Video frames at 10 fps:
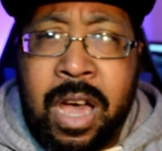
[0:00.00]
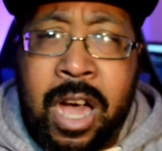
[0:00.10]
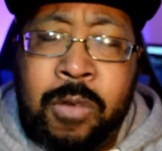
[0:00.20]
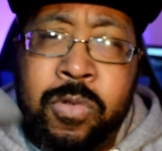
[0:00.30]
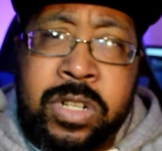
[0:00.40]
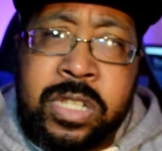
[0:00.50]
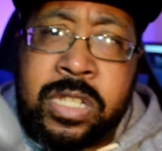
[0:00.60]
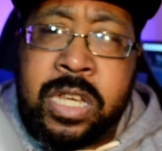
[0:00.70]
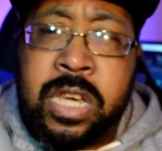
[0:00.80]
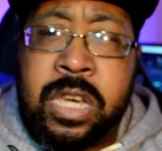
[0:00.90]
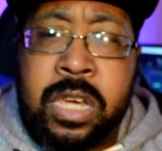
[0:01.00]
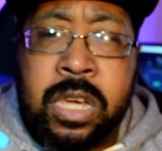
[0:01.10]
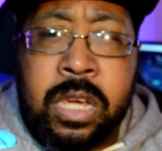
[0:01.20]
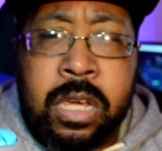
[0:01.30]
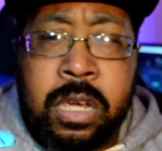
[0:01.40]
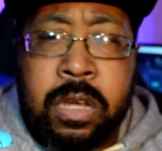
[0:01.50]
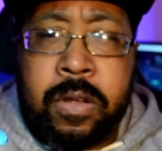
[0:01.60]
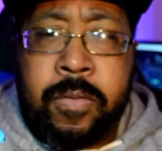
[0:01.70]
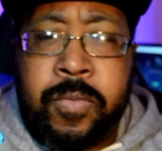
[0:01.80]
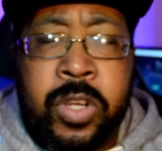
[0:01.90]
I wanna say
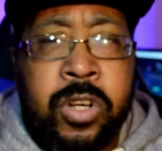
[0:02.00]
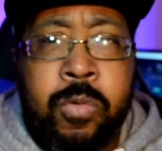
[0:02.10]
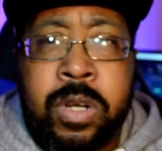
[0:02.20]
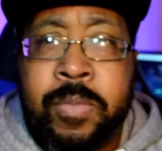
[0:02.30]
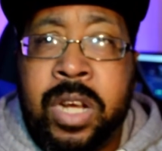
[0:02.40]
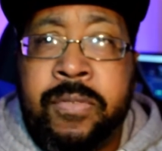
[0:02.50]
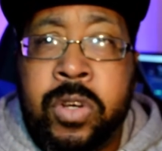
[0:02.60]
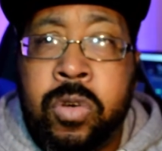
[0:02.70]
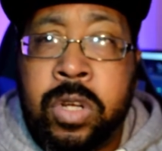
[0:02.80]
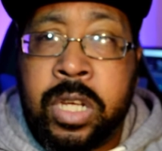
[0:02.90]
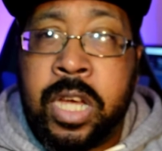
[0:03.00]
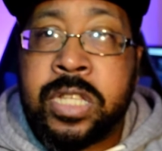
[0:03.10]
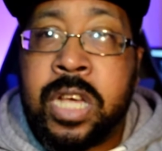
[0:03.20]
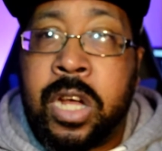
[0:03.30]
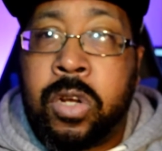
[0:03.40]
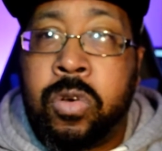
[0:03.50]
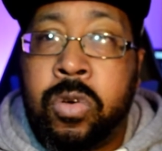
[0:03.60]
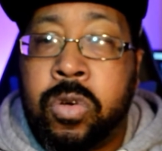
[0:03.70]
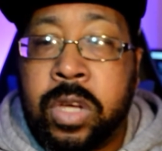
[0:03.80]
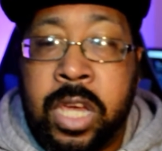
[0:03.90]
you know what, I'm not even going to guess how
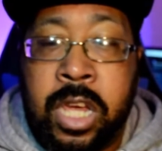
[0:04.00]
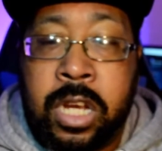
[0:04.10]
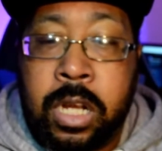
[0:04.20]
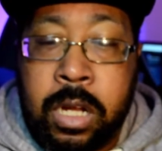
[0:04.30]
long it